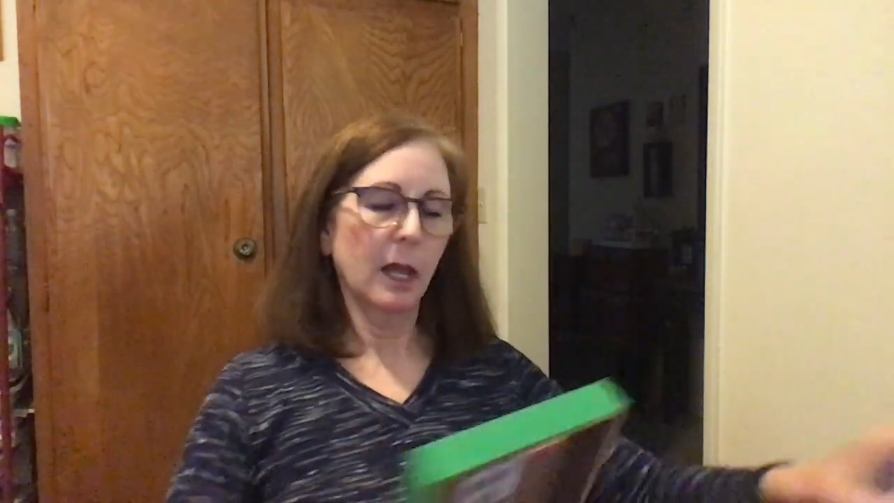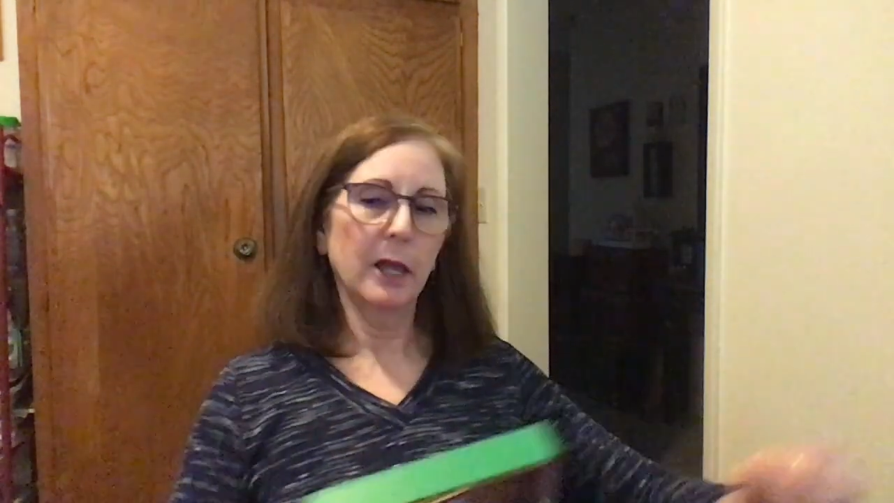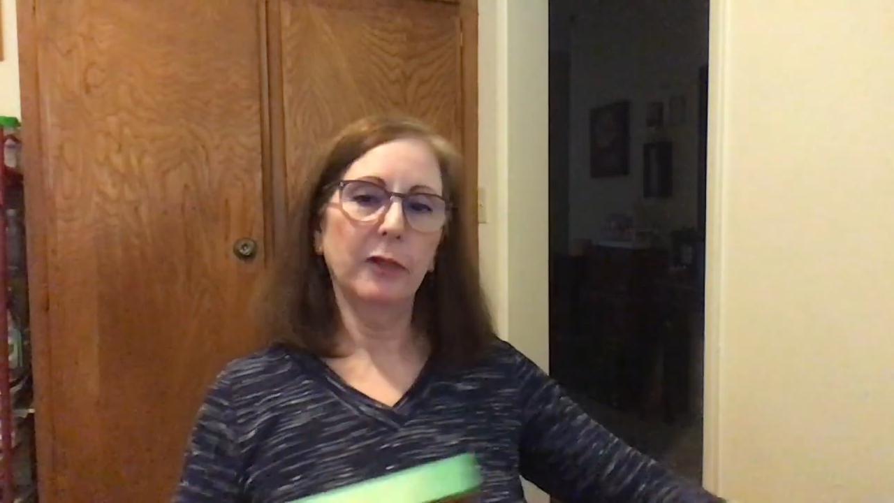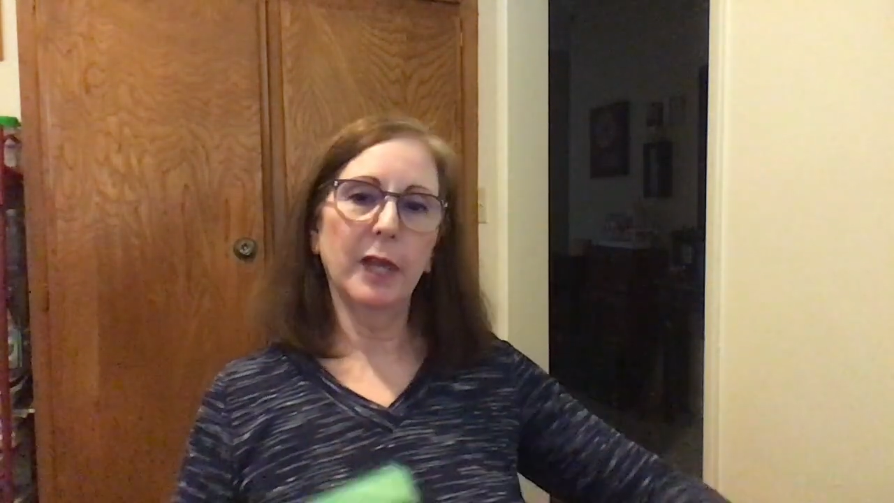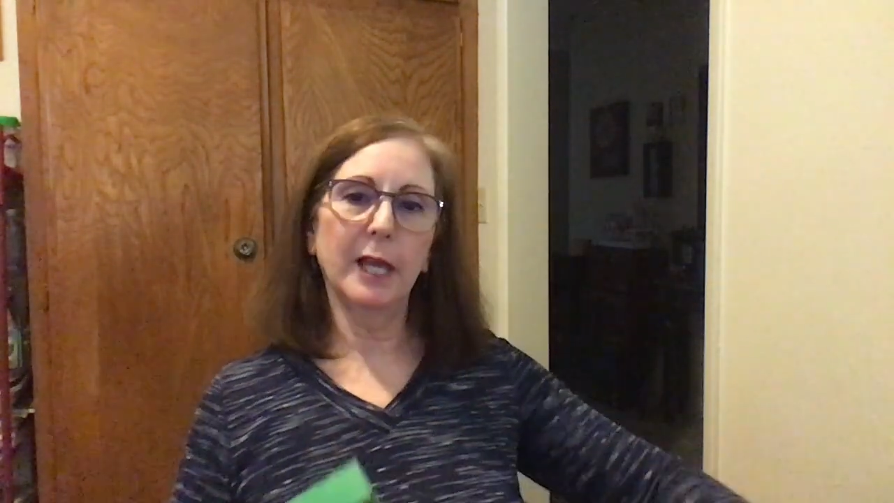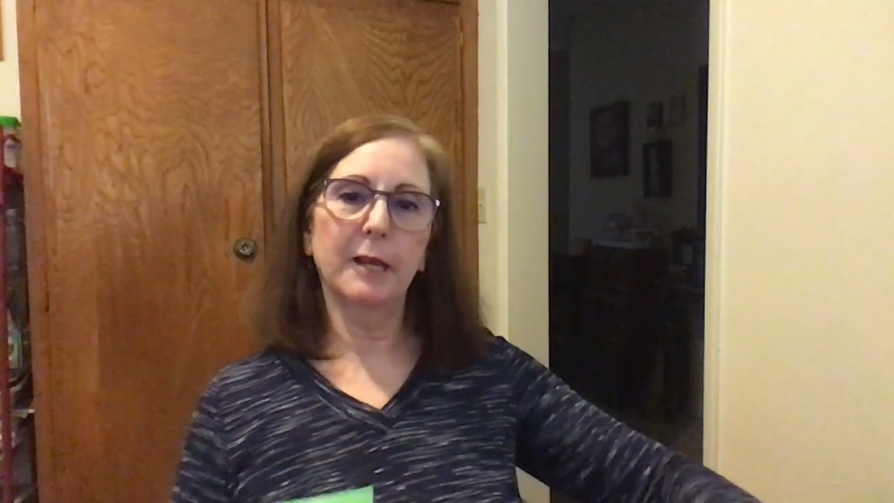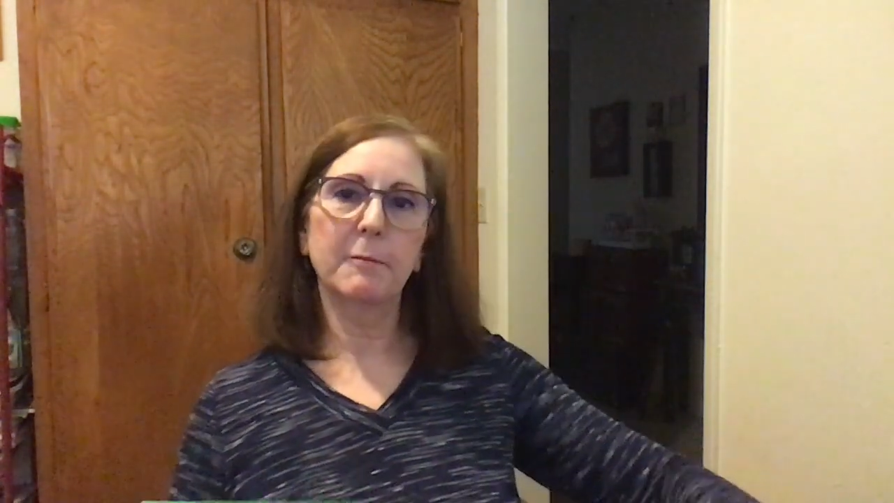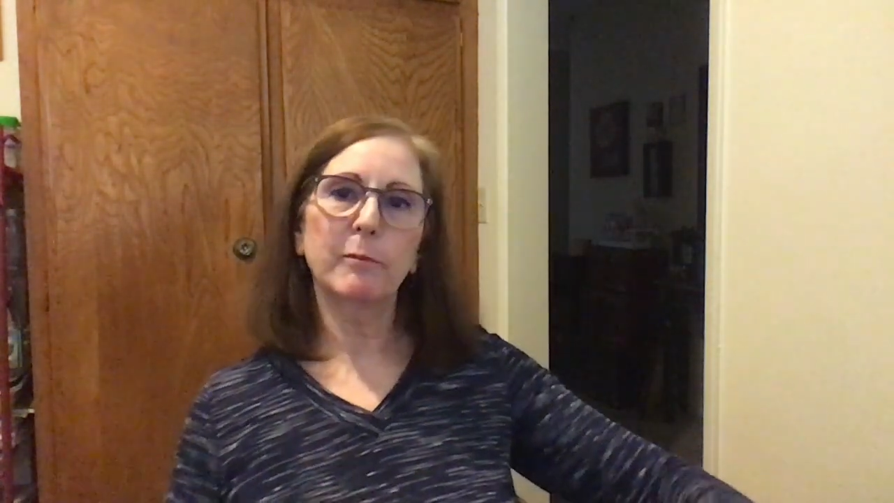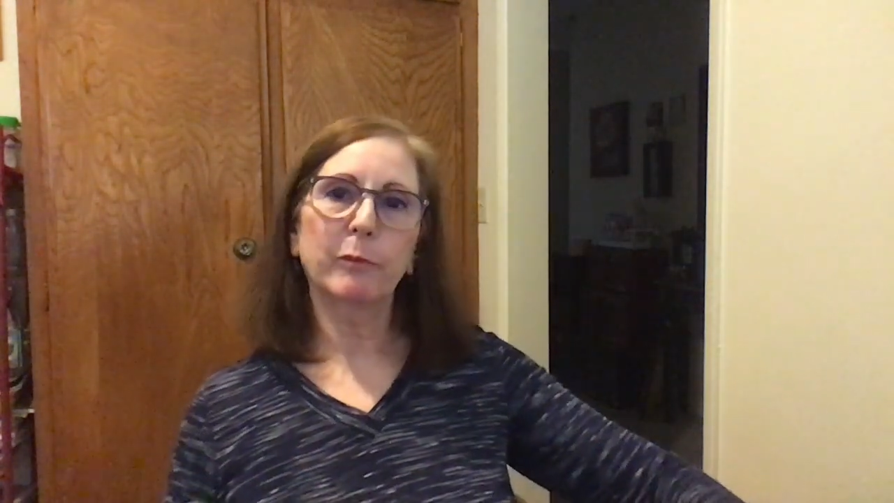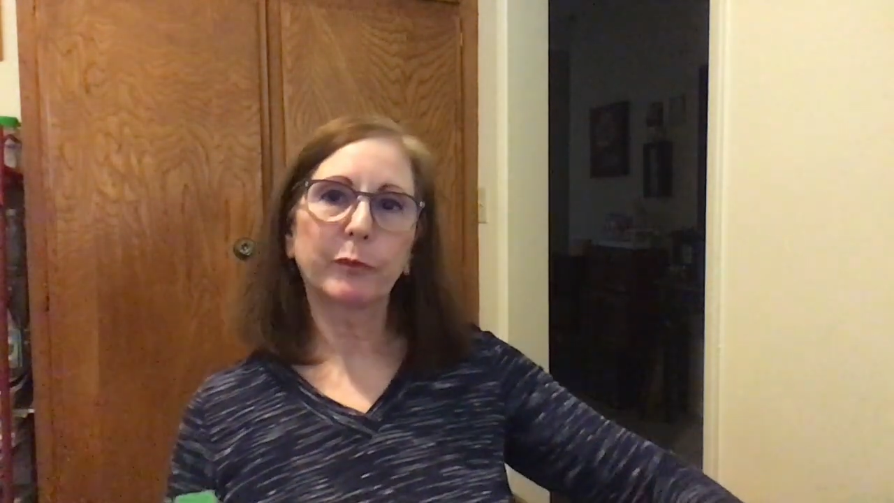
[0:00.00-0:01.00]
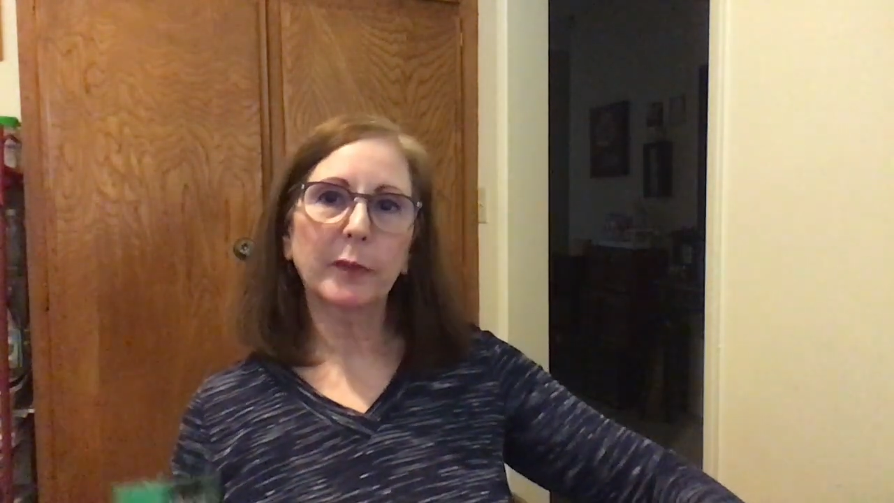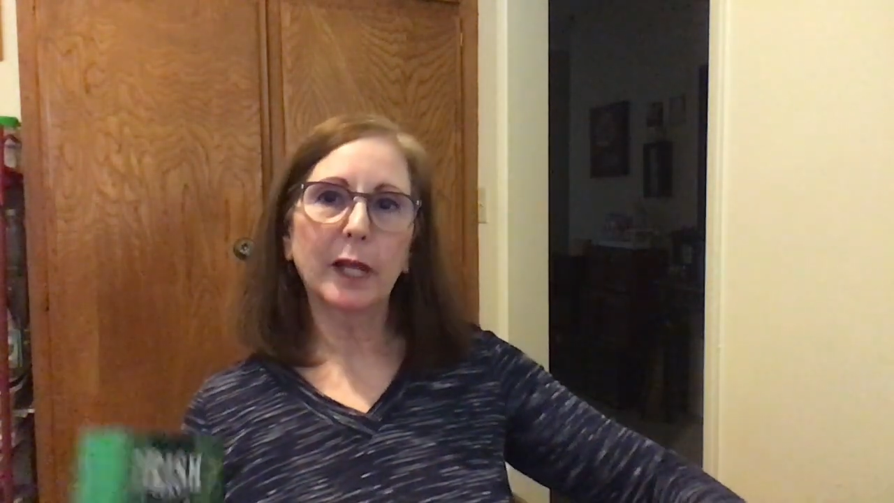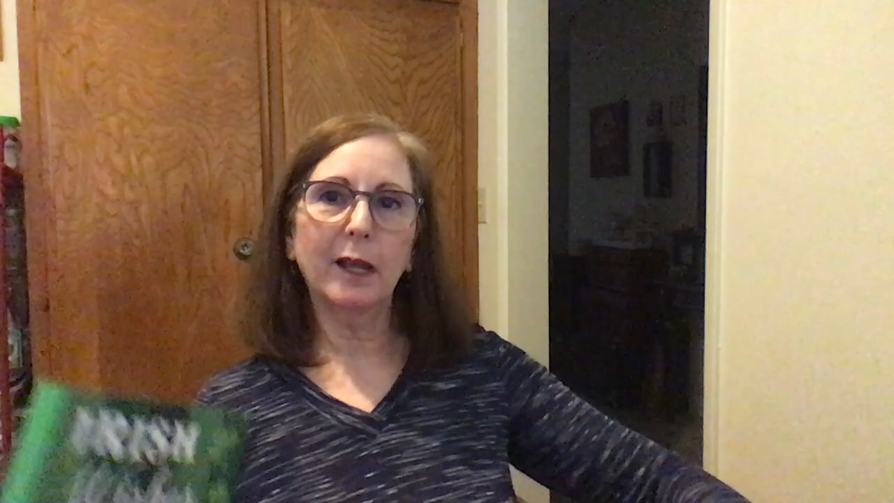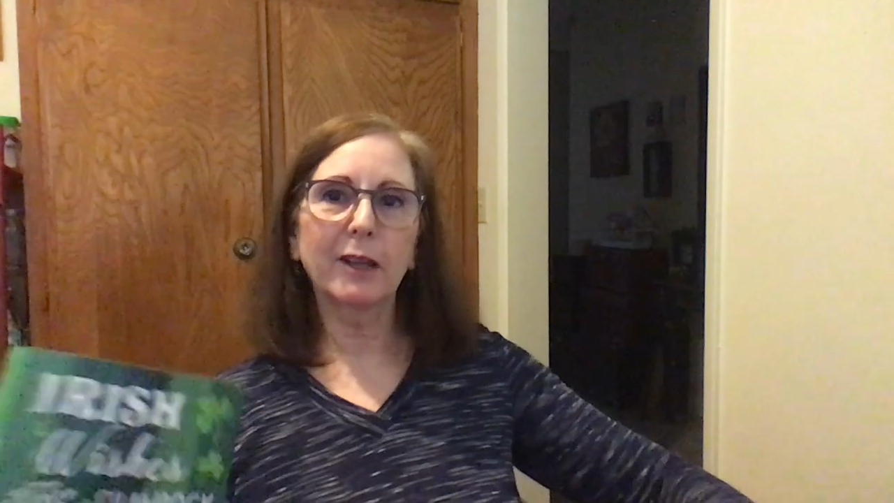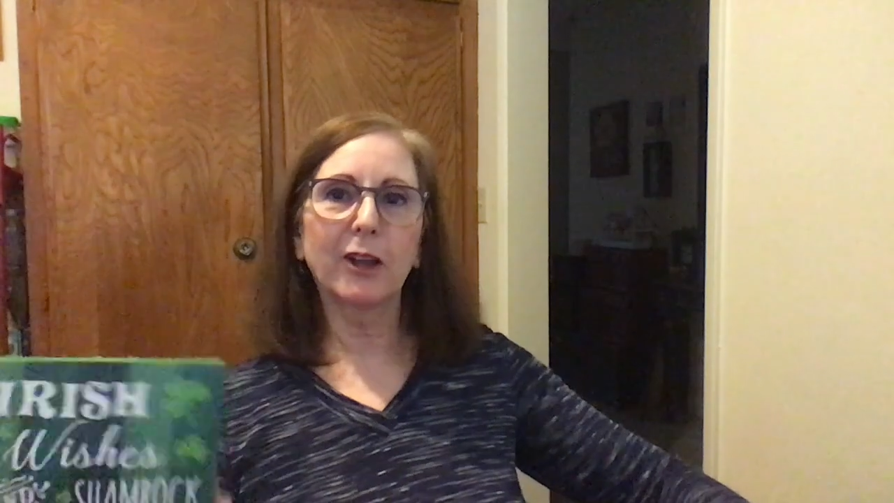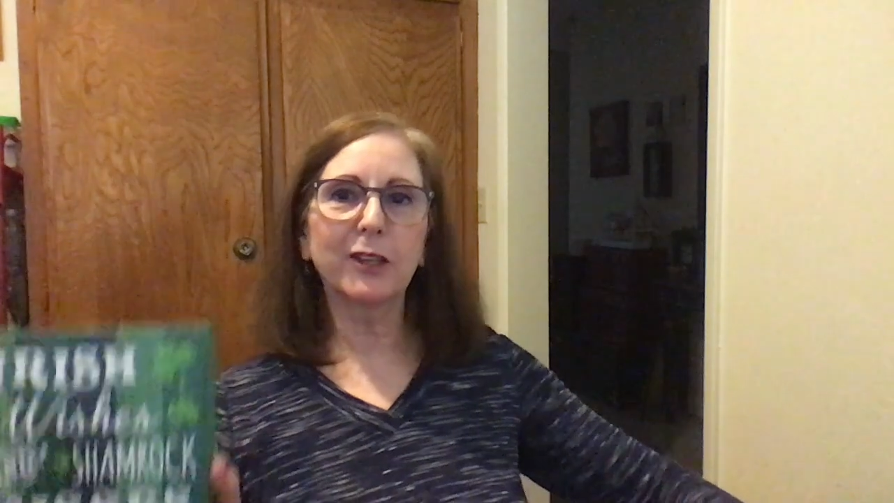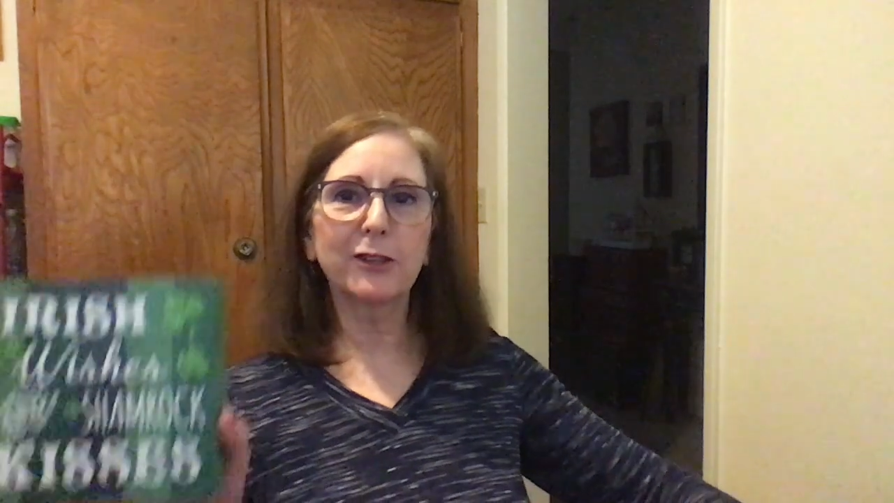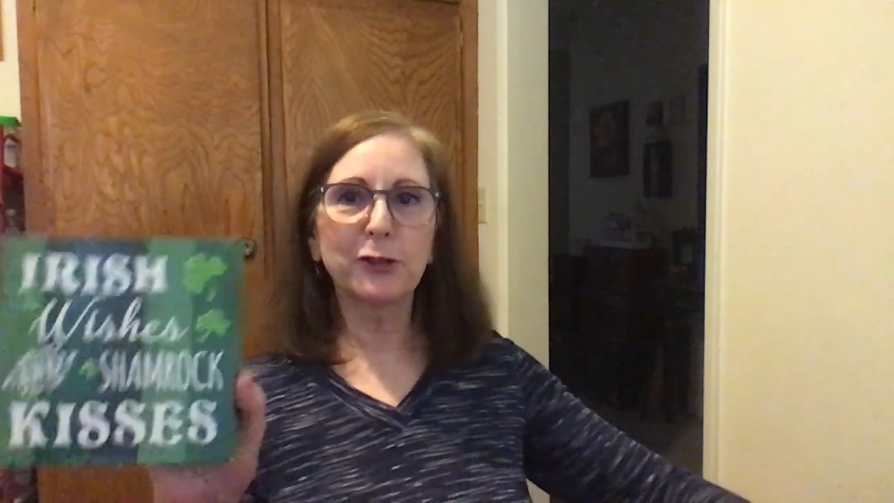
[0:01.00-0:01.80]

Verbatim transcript: And then I got